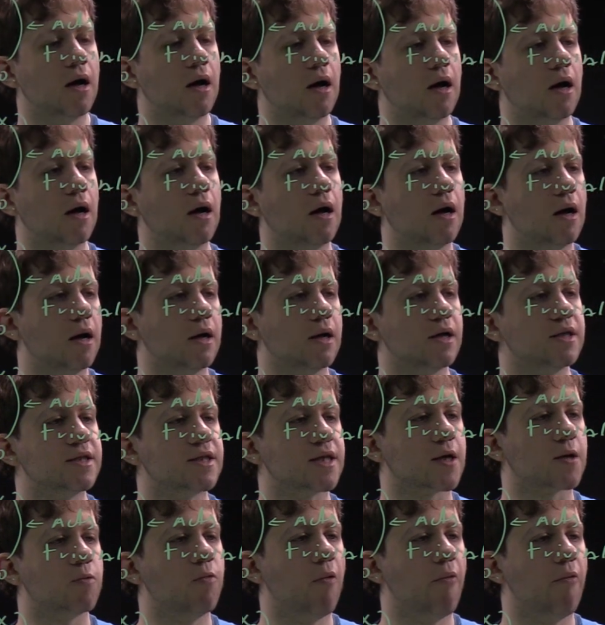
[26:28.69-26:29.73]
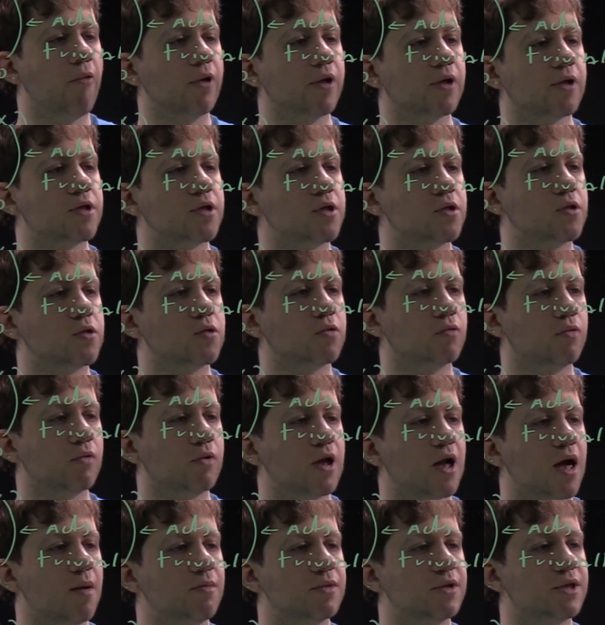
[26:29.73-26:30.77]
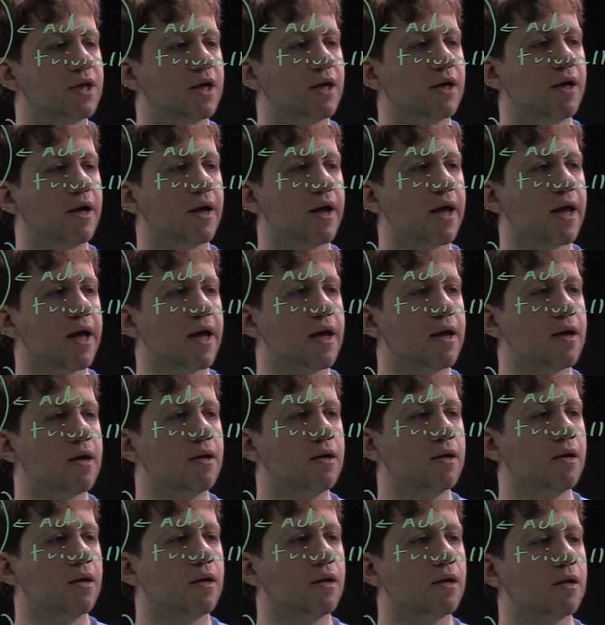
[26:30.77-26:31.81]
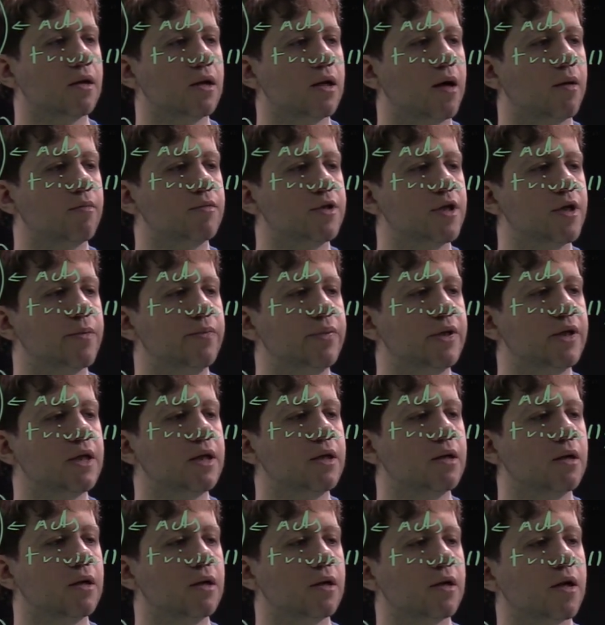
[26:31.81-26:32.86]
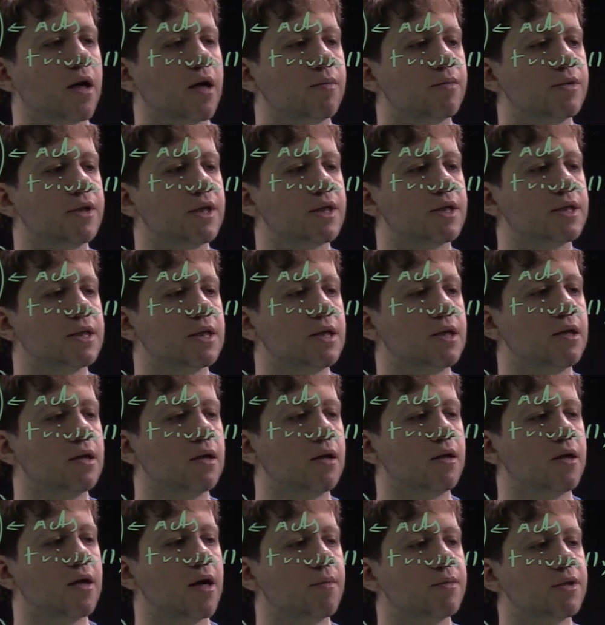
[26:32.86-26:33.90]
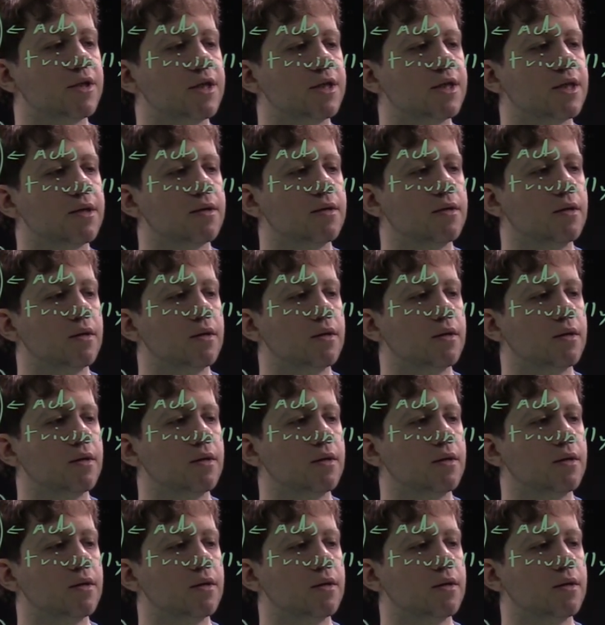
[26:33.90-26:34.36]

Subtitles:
it's equivalent to lambda A, lambda B, lambda C, lambda D.